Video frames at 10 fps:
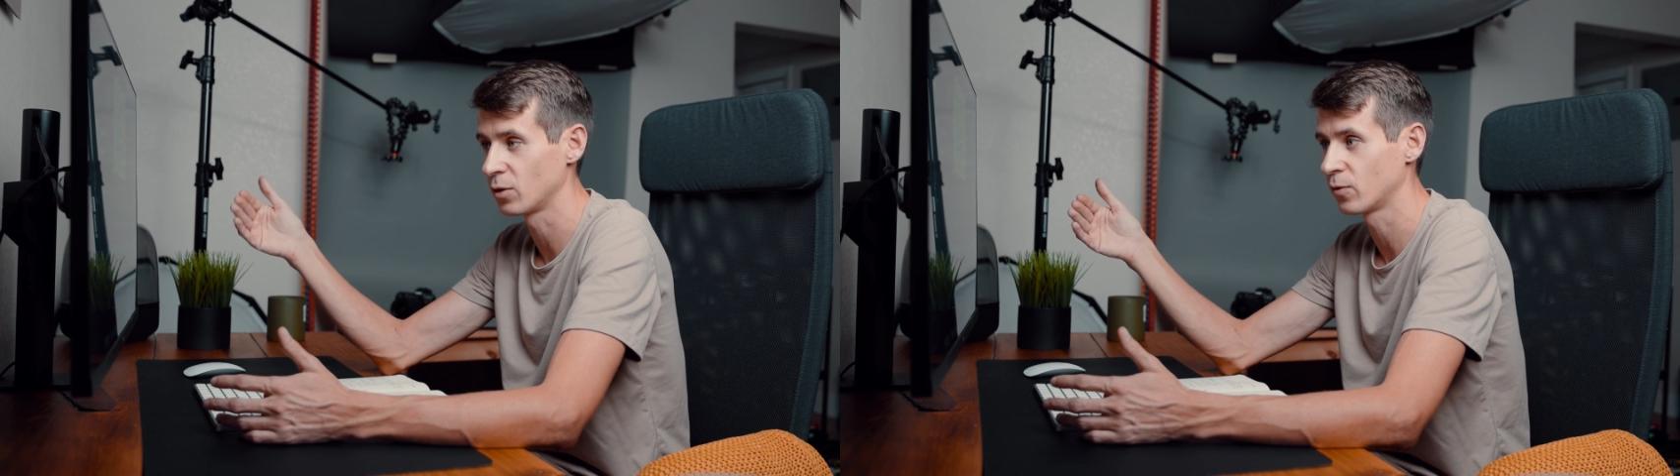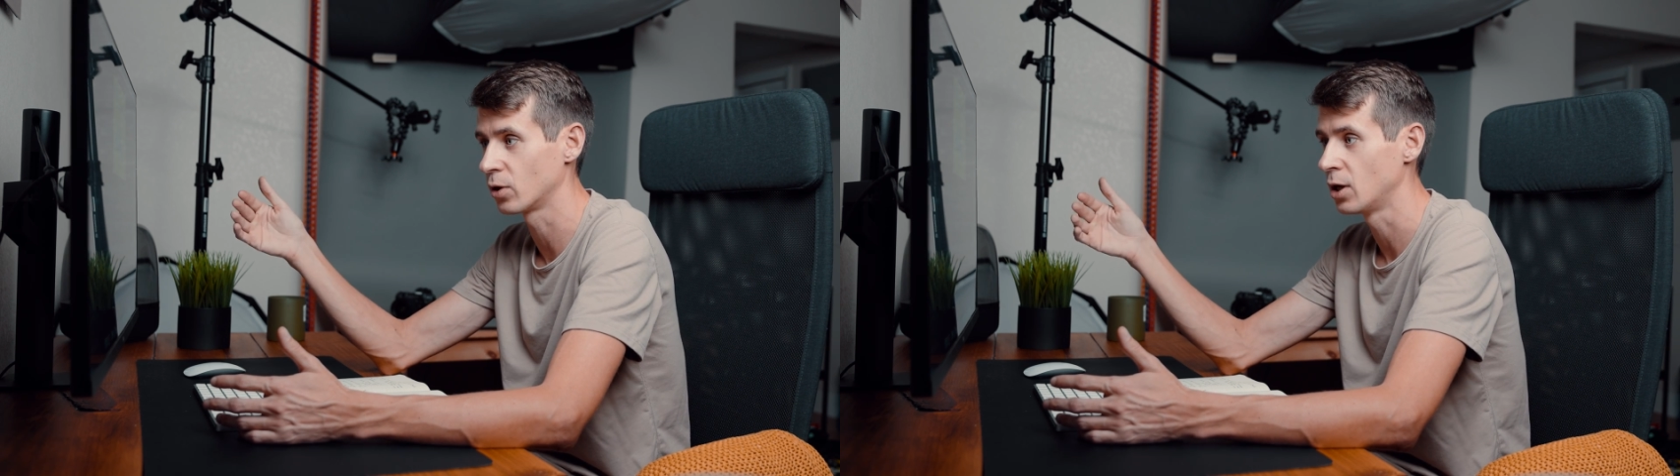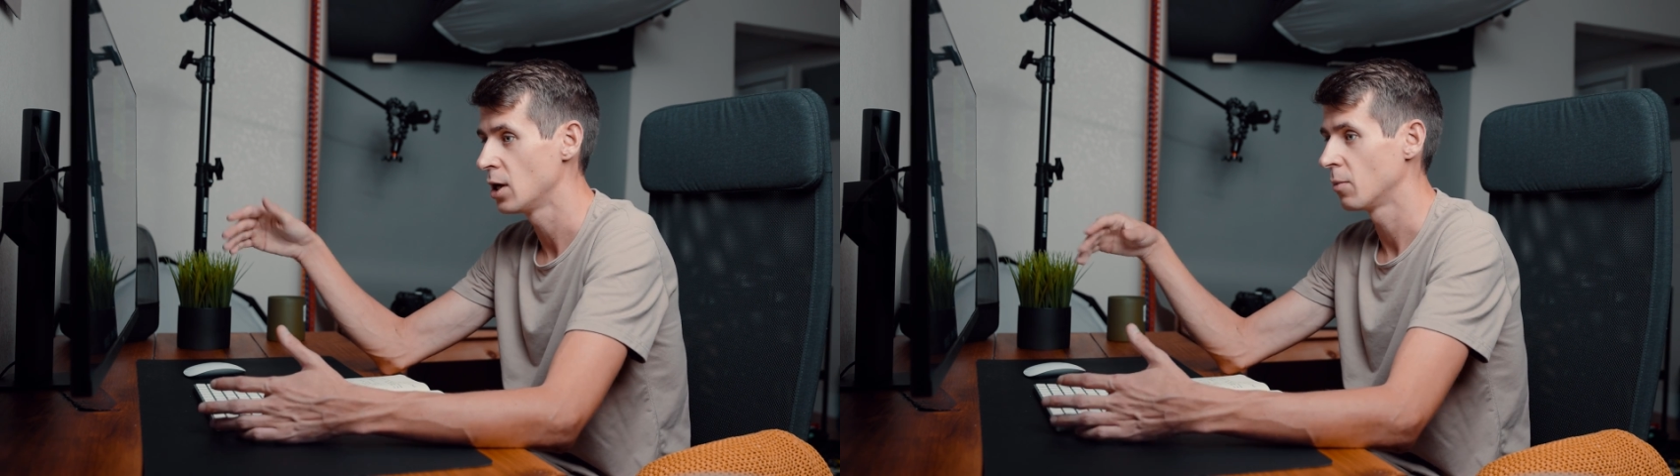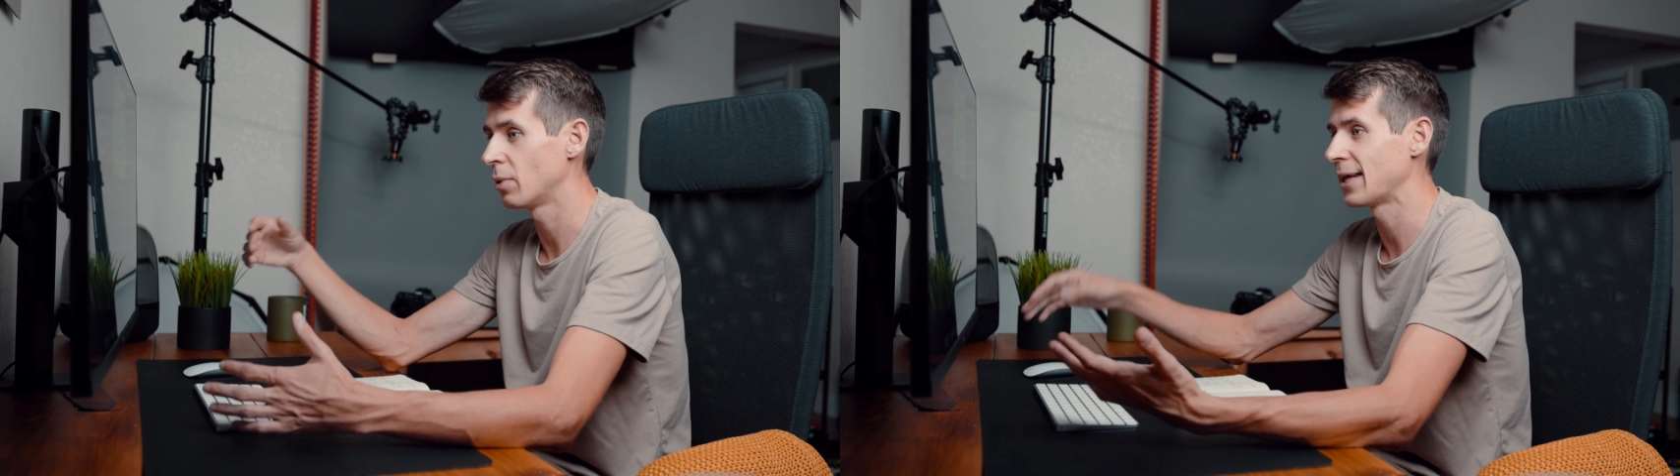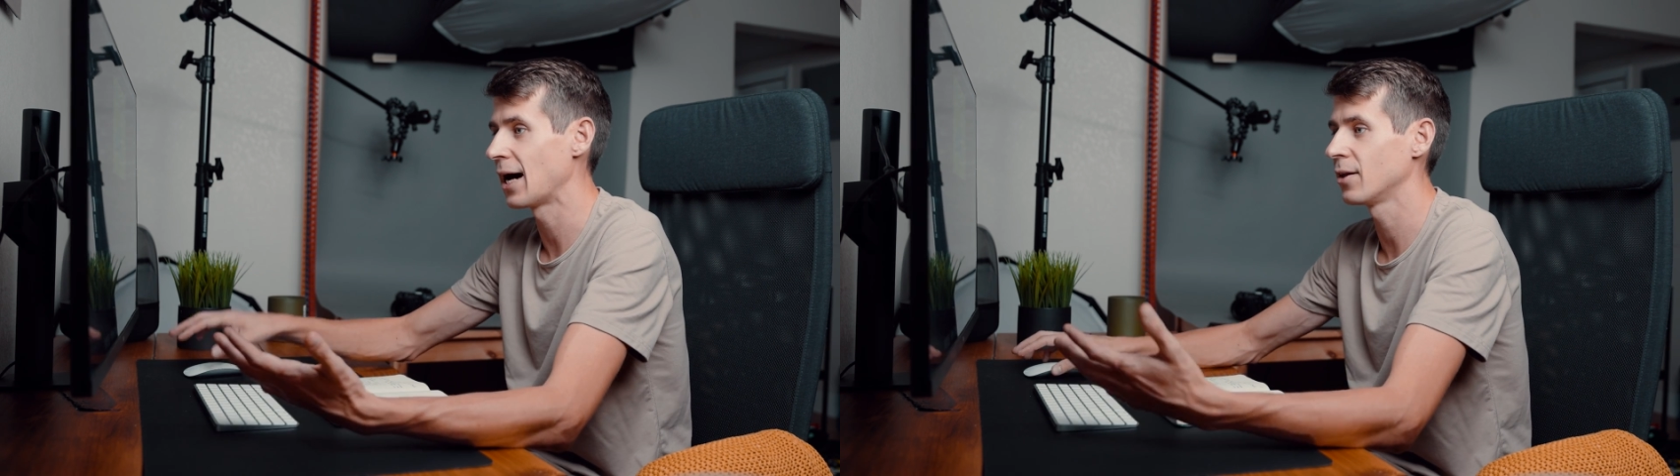before.
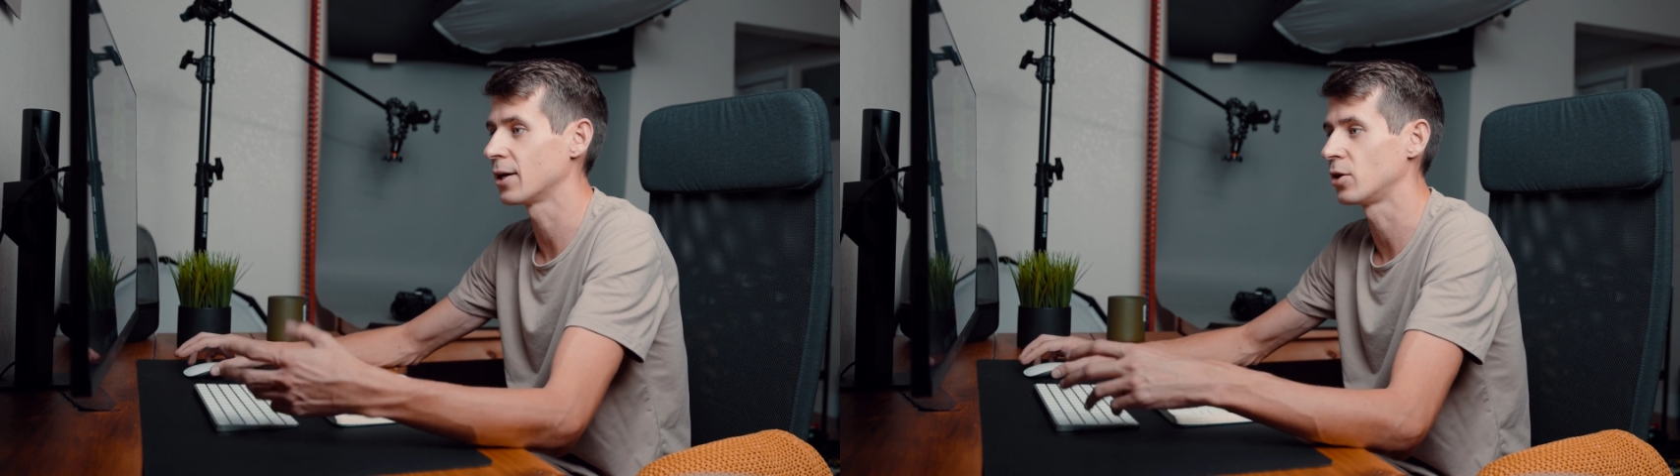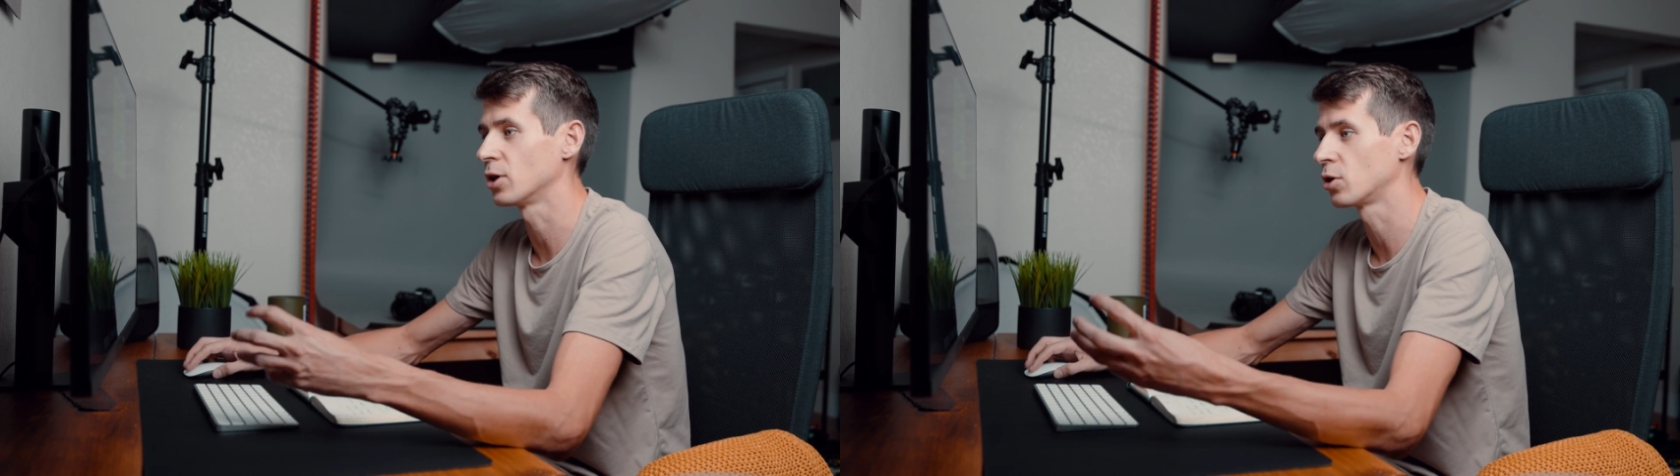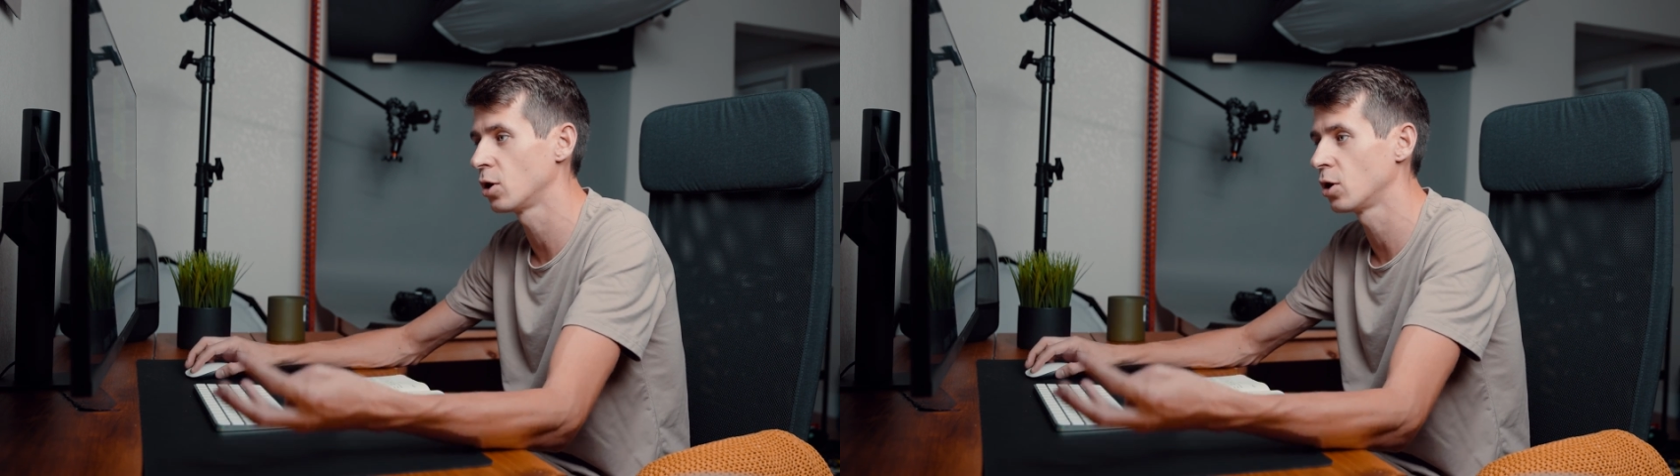But now, like, you can